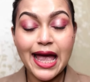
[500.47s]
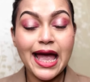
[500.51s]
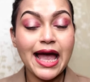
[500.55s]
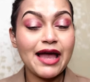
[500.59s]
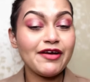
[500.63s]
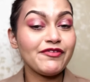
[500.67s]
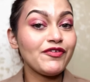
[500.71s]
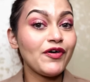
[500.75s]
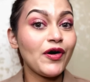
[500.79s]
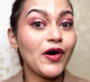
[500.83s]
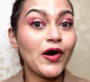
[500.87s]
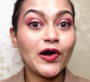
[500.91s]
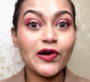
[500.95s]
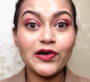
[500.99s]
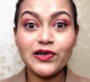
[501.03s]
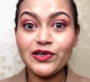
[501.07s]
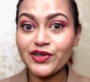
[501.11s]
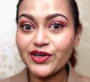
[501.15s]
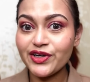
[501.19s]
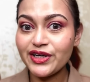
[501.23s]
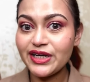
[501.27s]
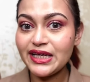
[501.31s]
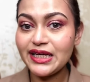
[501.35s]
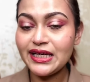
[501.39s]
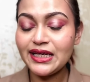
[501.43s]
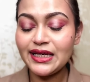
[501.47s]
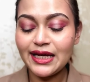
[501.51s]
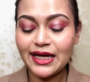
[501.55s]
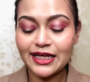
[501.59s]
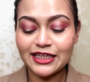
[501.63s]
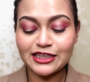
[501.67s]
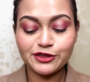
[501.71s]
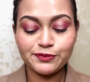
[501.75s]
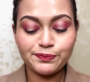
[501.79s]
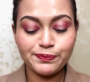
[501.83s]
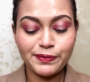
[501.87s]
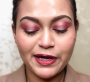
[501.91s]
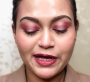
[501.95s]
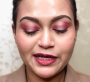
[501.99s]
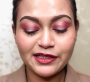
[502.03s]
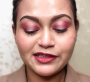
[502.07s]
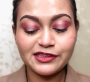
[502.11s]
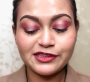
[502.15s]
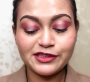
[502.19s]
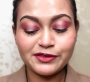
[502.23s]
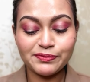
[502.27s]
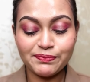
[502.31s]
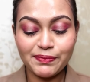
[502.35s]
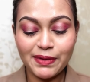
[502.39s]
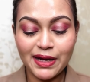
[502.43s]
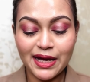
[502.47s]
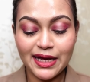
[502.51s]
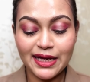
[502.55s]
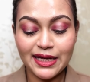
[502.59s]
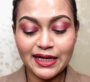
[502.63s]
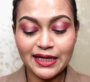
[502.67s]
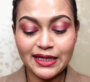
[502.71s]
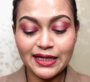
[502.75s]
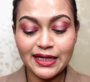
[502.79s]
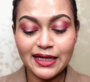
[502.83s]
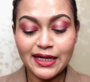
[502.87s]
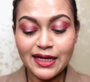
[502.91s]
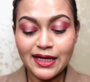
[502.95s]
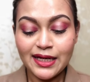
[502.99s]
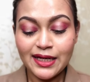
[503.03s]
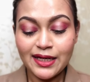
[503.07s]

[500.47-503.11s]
have already expressed my